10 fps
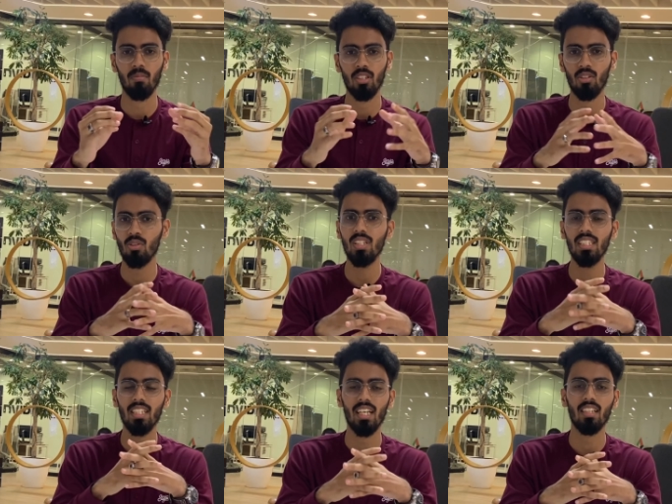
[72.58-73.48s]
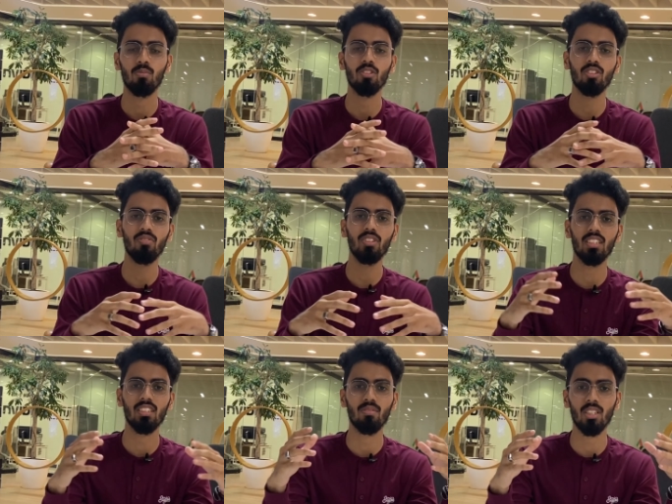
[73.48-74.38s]
Not only that, most of these
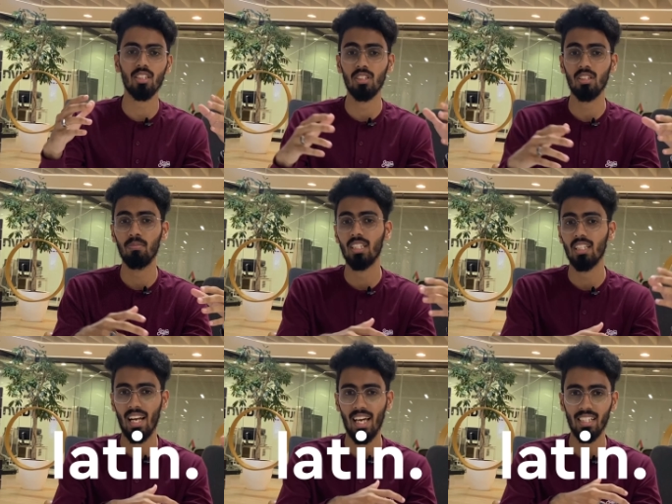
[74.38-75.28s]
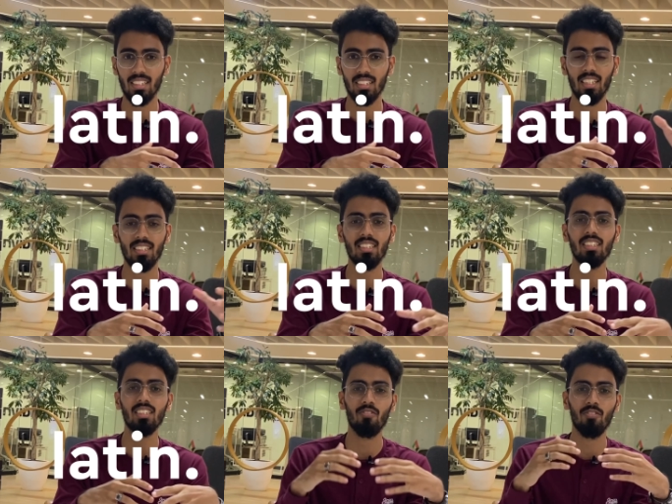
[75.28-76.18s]
terms are going to be in Latin and this is
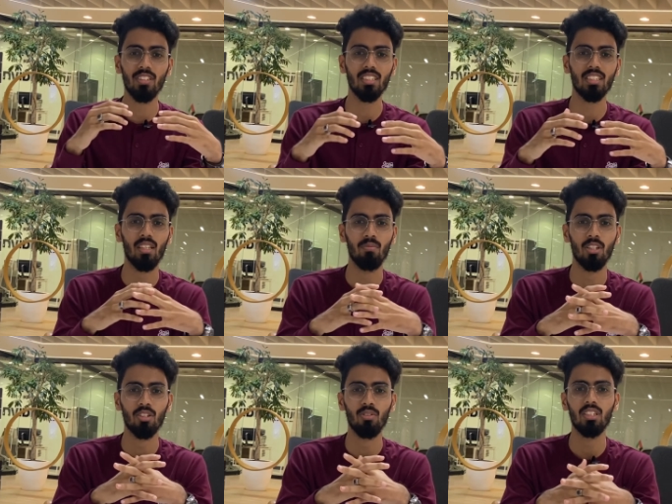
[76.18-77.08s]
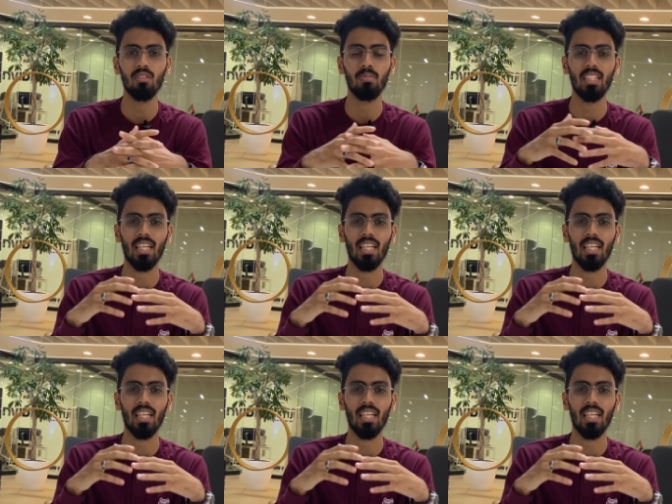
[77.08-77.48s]
the first time you are going to be